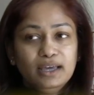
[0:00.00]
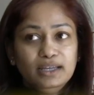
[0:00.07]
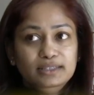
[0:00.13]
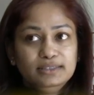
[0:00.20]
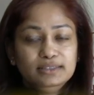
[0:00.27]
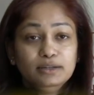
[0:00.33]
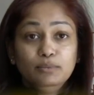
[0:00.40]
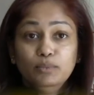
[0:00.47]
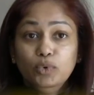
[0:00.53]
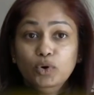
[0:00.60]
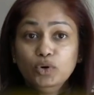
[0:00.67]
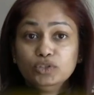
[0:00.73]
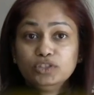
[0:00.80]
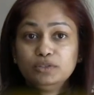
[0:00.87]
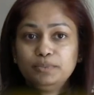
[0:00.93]
It's the
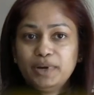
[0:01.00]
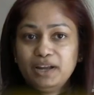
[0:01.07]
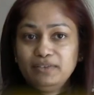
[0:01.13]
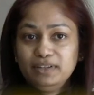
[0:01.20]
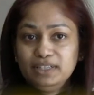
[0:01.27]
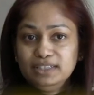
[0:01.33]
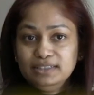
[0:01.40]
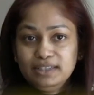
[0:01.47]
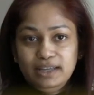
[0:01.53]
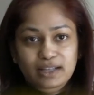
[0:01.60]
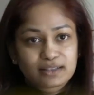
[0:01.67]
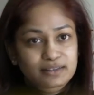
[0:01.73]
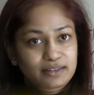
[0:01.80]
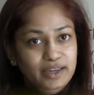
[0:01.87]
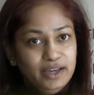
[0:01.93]
most prevalent
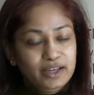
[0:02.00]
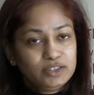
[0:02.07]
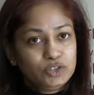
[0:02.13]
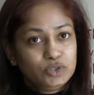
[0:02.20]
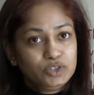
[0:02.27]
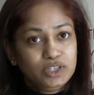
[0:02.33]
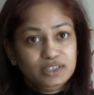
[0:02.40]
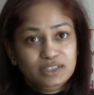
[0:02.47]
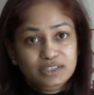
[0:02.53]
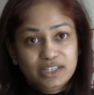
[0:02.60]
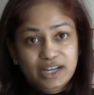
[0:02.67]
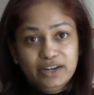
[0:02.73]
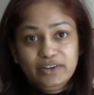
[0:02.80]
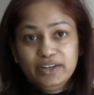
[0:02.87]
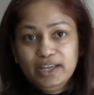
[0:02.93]
healthcare-associated
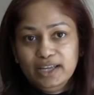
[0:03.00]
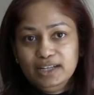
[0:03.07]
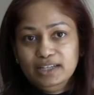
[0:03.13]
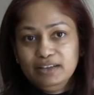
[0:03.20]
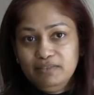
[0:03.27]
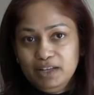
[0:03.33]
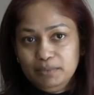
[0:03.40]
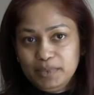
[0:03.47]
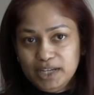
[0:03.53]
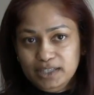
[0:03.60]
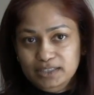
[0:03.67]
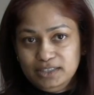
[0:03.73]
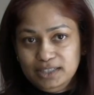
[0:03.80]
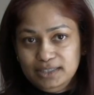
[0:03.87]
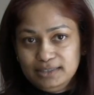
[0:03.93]
diarrhea in developed
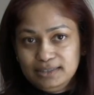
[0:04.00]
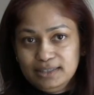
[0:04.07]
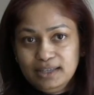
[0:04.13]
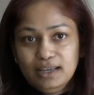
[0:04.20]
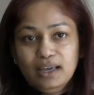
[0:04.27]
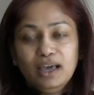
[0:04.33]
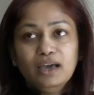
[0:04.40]
countries.